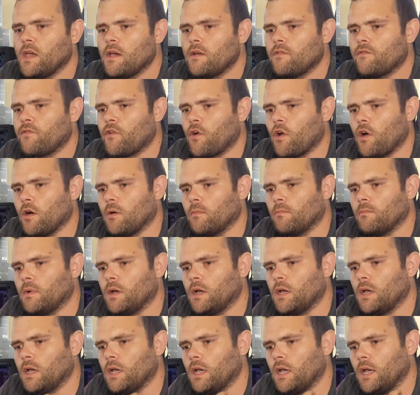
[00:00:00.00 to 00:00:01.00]
From
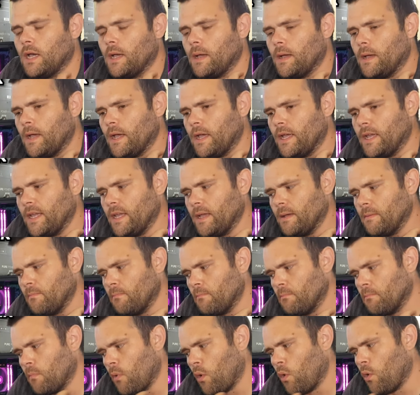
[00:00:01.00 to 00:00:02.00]

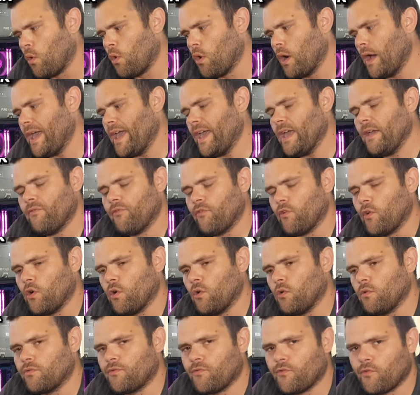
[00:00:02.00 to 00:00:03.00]
more
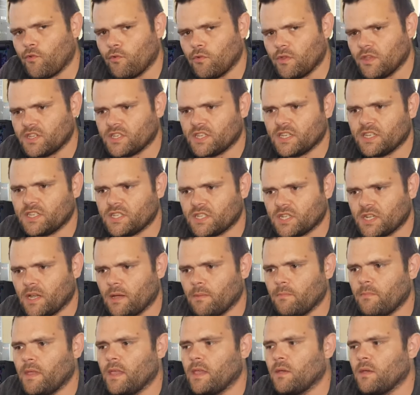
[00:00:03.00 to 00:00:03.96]
airflow through the system,